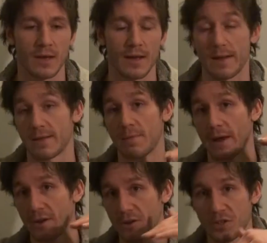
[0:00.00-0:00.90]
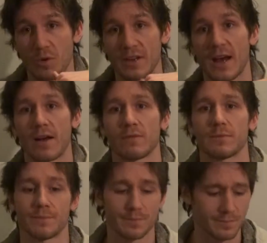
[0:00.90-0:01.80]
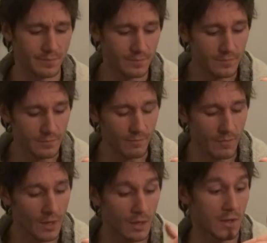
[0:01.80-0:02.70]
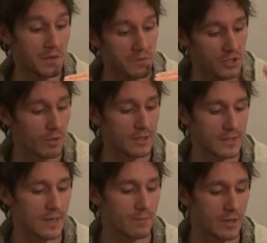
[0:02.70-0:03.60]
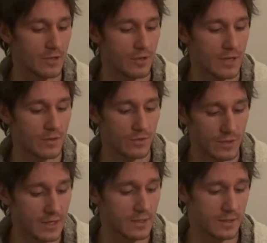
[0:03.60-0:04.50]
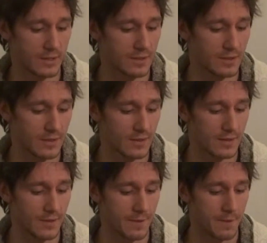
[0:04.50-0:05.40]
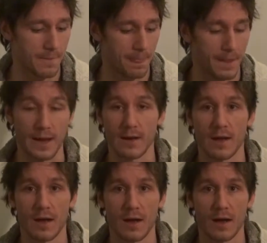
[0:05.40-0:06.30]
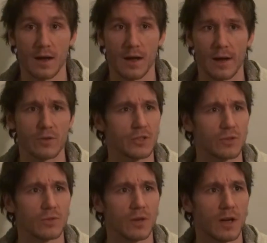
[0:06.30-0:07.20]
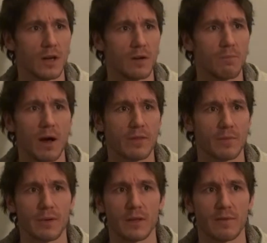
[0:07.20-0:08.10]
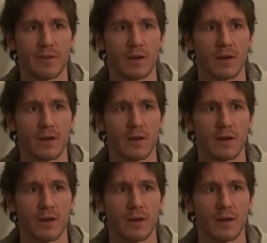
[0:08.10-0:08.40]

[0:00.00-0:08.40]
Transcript: And then my energy went down. So I'll see, I'm going to try to do this. And I also bought a bit of